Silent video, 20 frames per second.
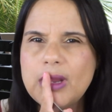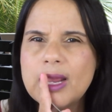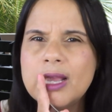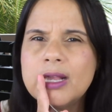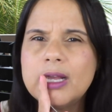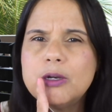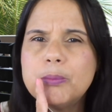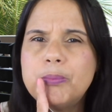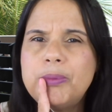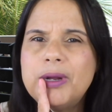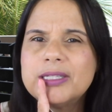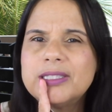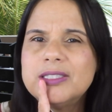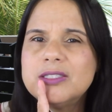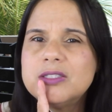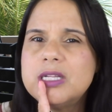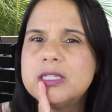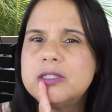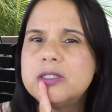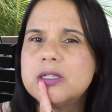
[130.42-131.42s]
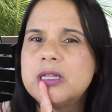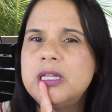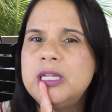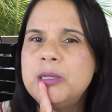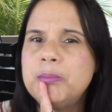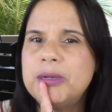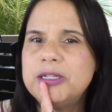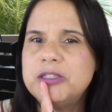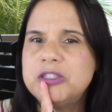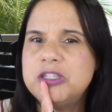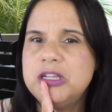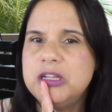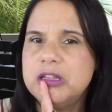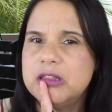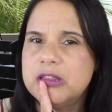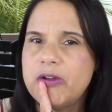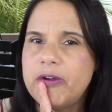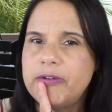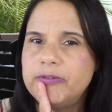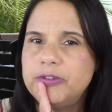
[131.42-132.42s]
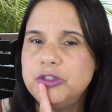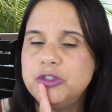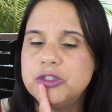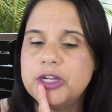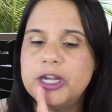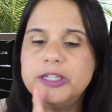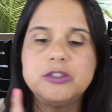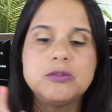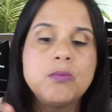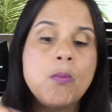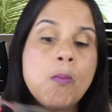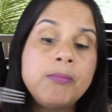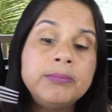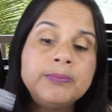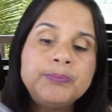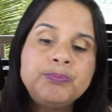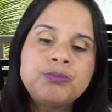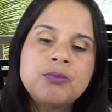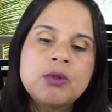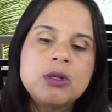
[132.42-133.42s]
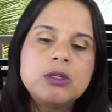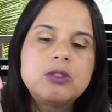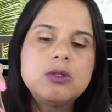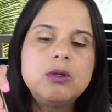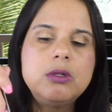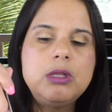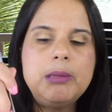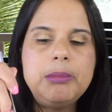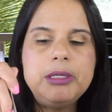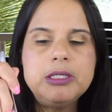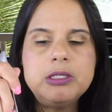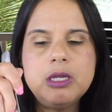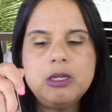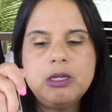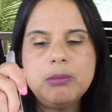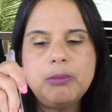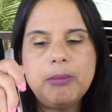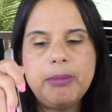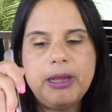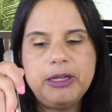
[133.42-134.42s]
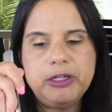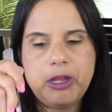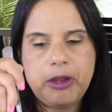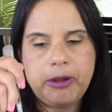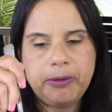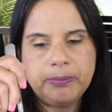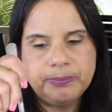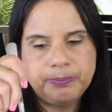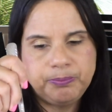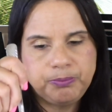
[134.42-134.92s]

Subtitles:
gotta practice not to clink my teeth for you guys. So let me tell you about my day.